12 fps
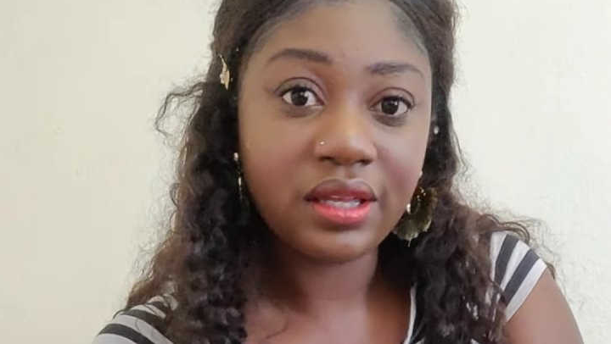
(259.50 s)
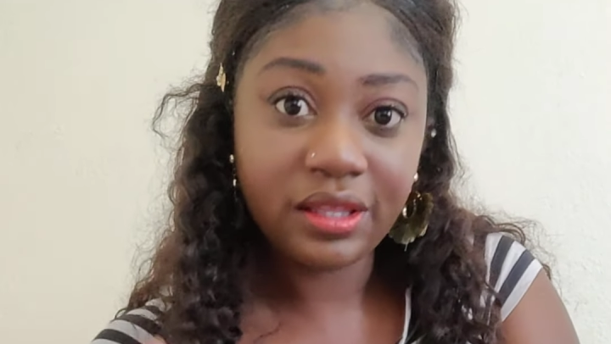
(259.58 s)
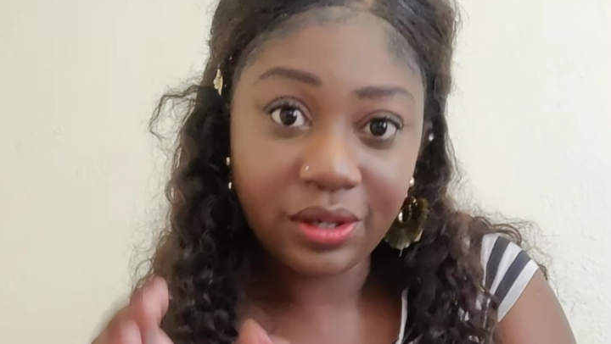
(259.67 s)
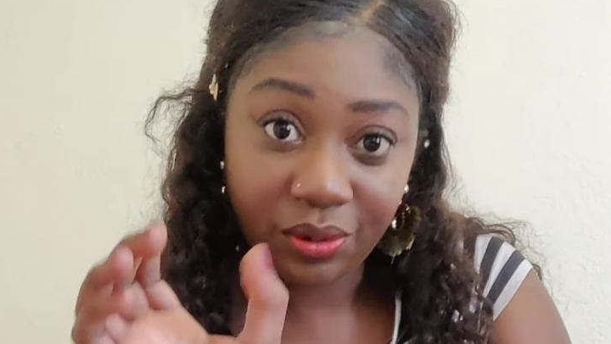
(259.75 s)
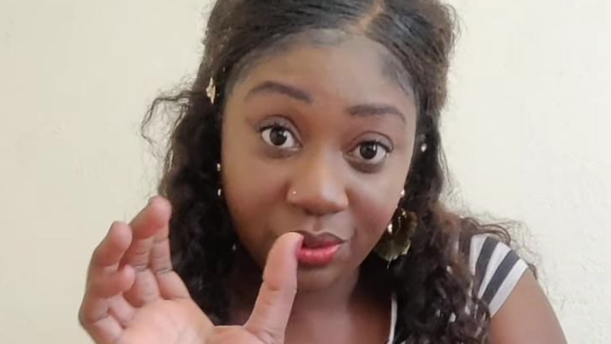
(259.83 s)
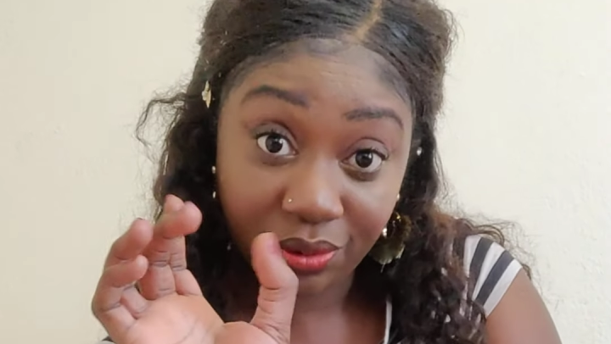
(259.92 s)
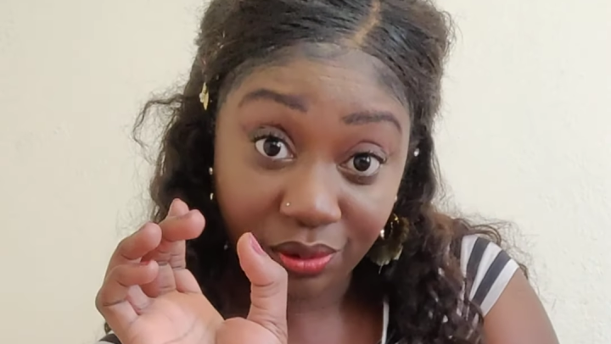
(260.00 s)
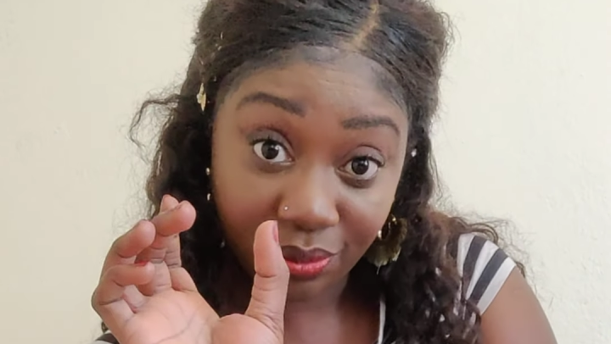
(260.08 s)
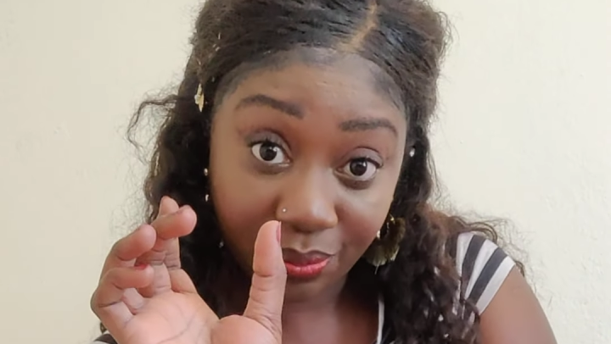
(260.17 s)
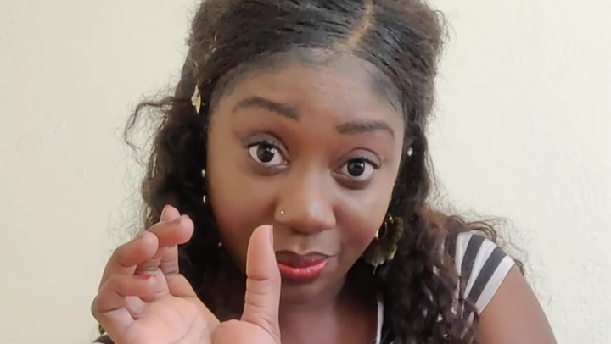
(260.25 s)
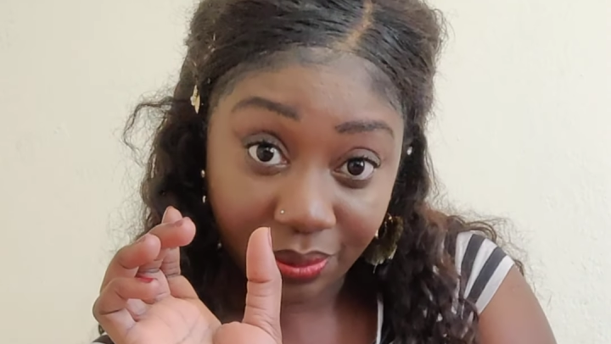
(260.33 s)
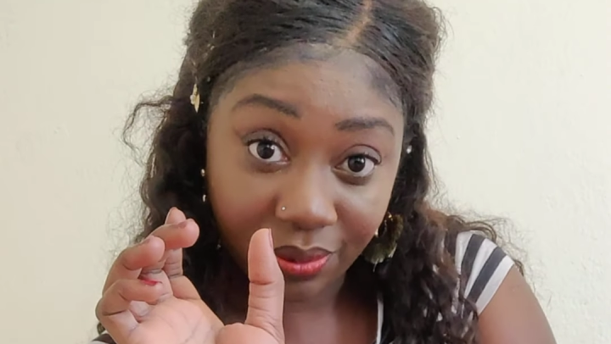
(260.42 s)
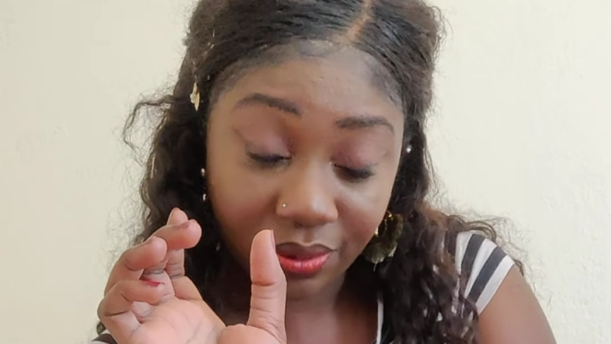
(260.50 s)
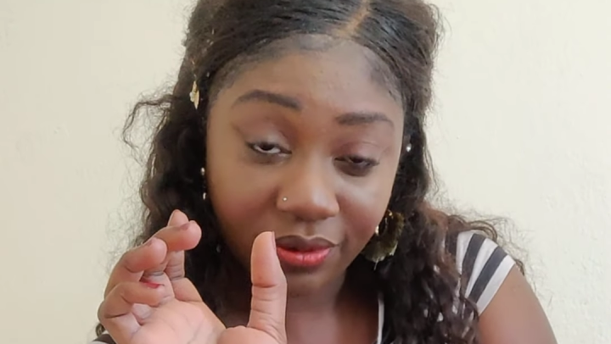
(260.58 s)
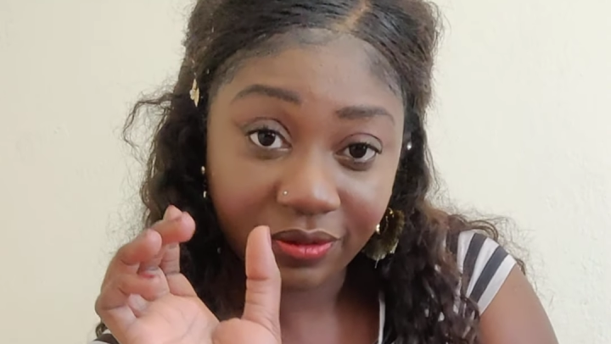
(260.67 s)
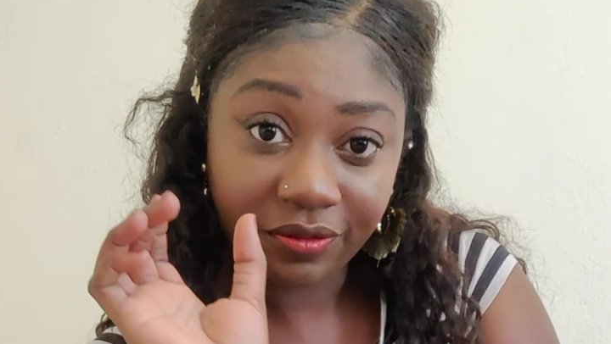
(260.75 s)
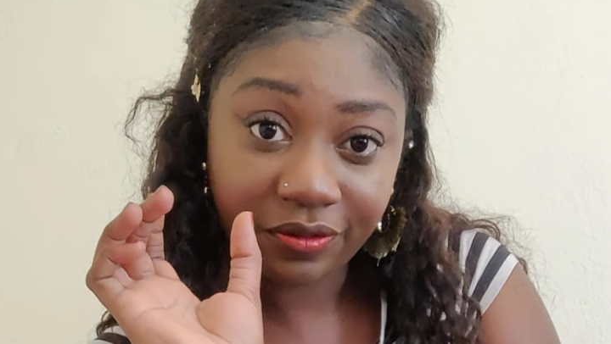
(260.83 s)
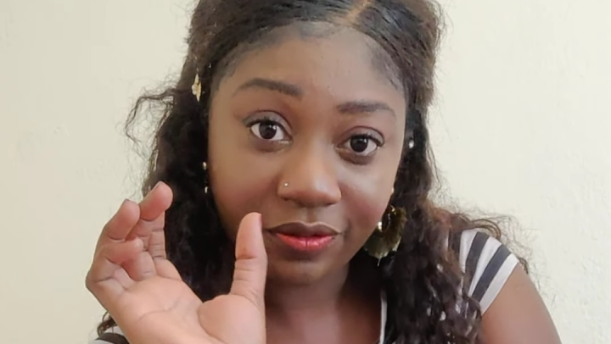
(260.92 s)
the whole group
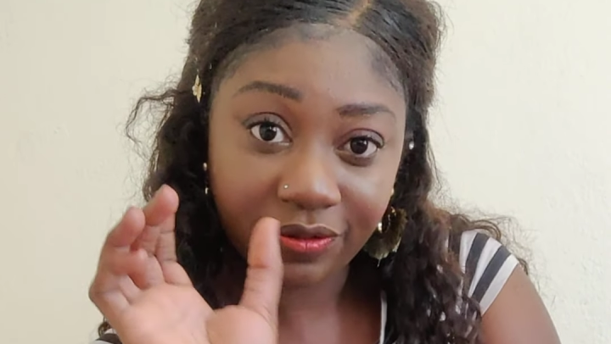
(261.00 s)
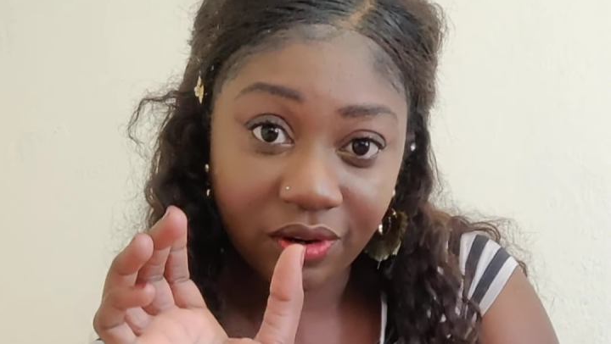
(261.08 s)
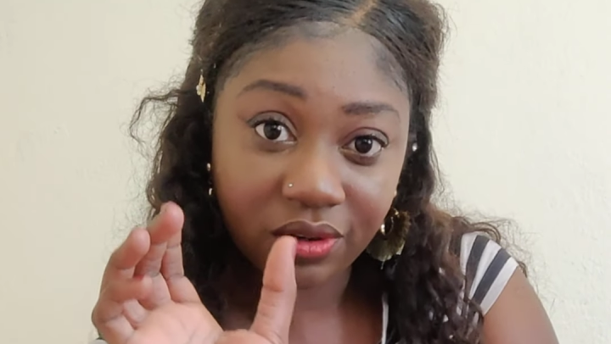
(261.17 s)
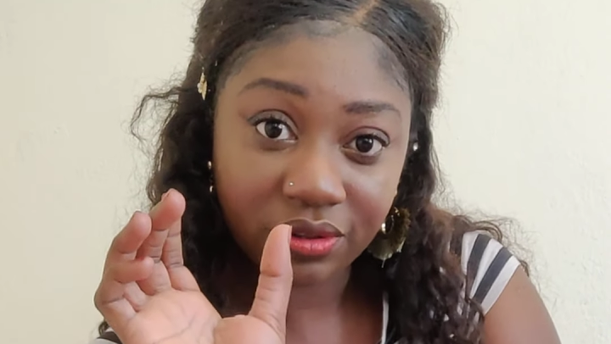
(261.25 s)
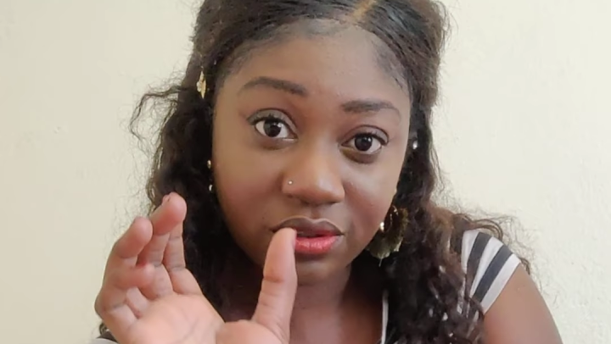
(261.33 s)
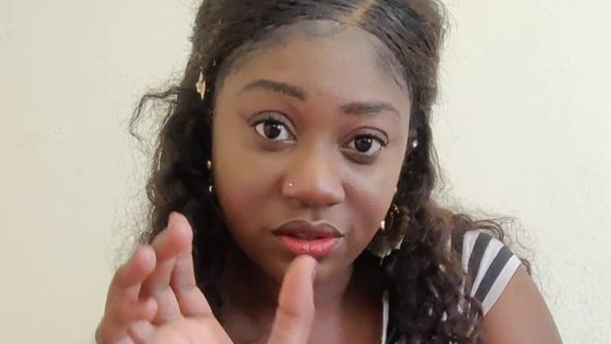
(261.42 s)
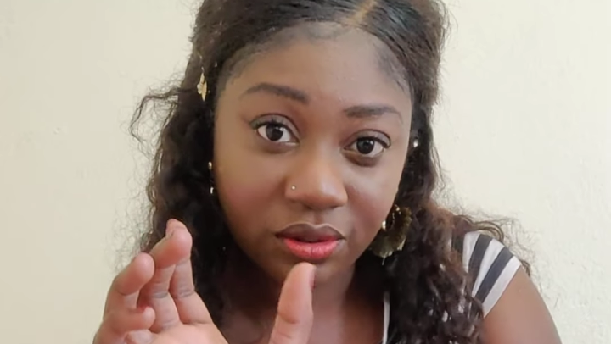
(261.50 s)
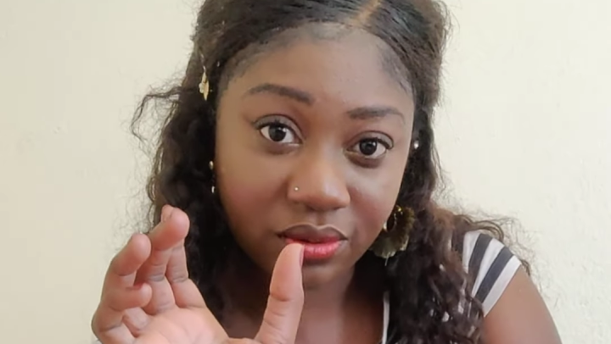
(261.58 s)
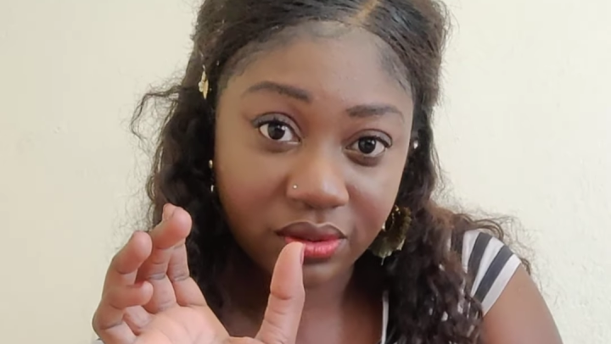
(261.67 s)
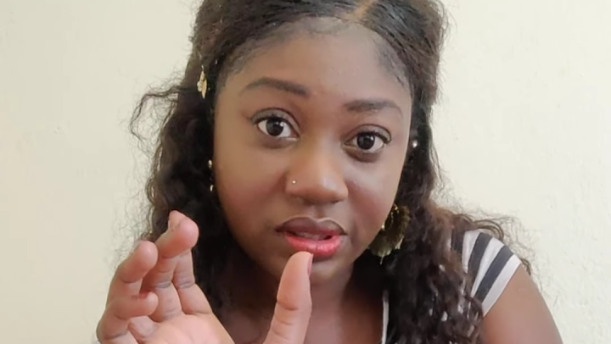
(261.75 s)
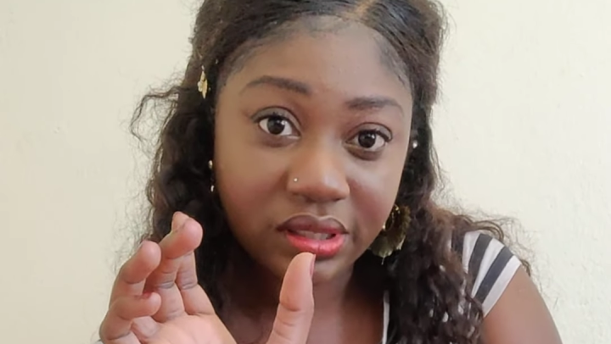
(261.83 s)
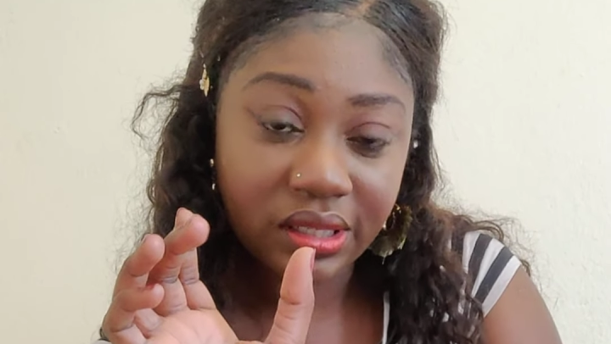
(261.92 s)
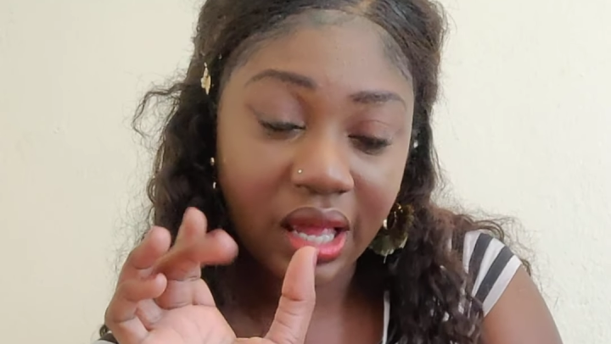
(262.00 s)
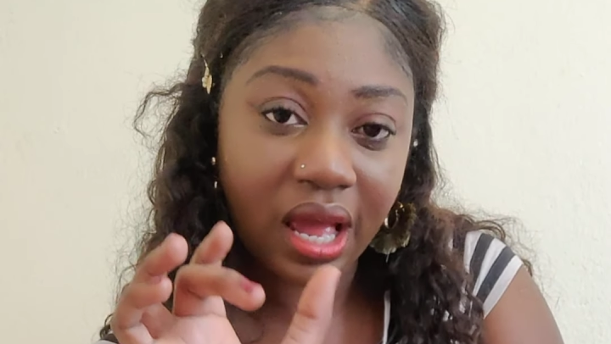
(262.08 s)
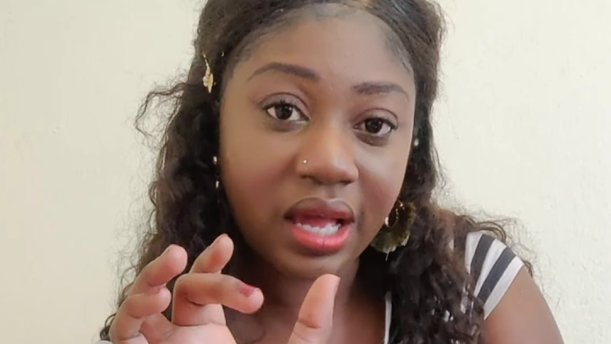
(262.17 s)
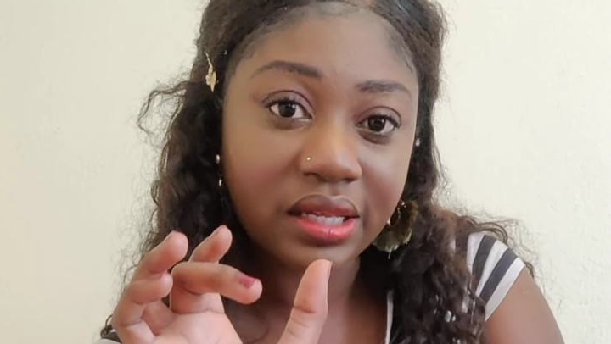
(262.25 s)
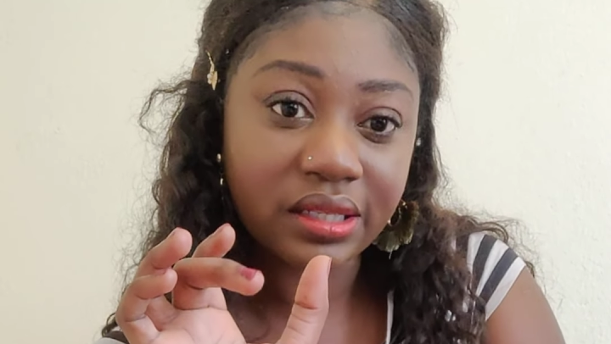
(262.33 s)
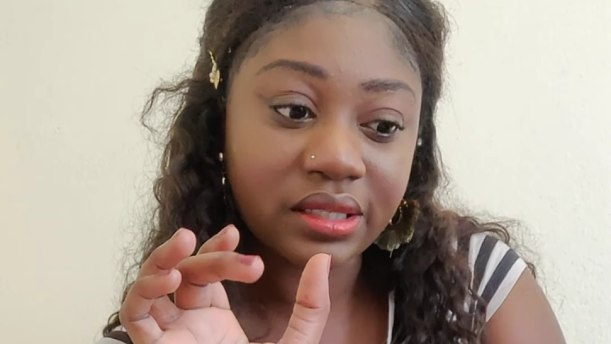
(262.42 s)
functions
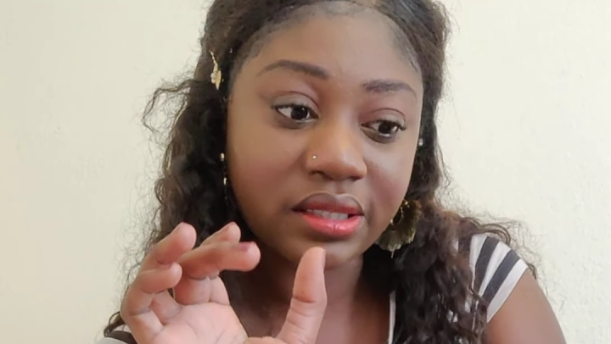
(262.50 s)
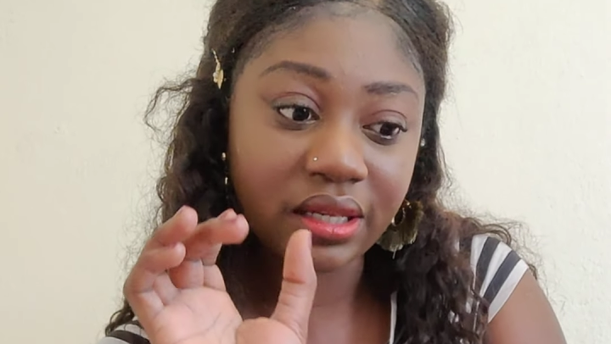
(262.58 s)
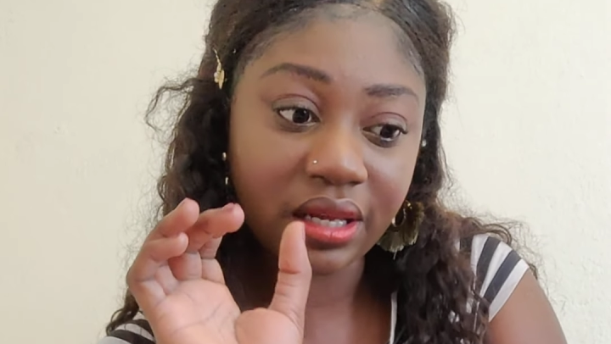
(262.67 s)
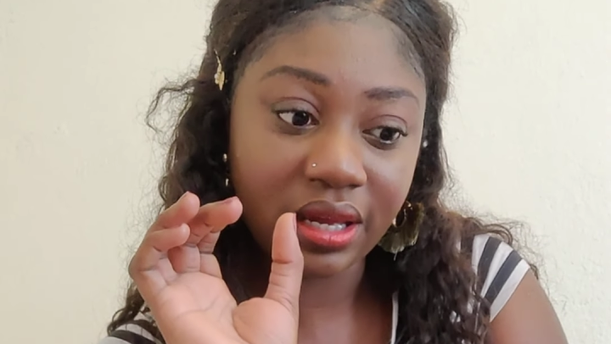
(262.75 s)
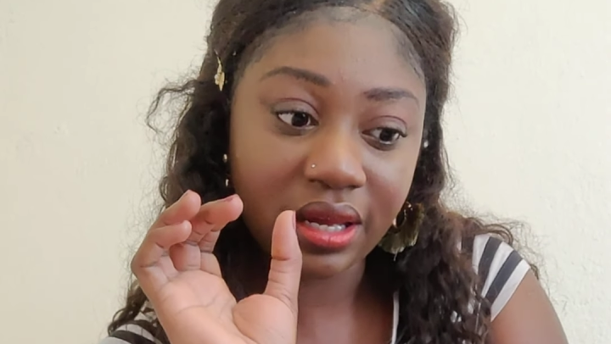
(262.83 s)
as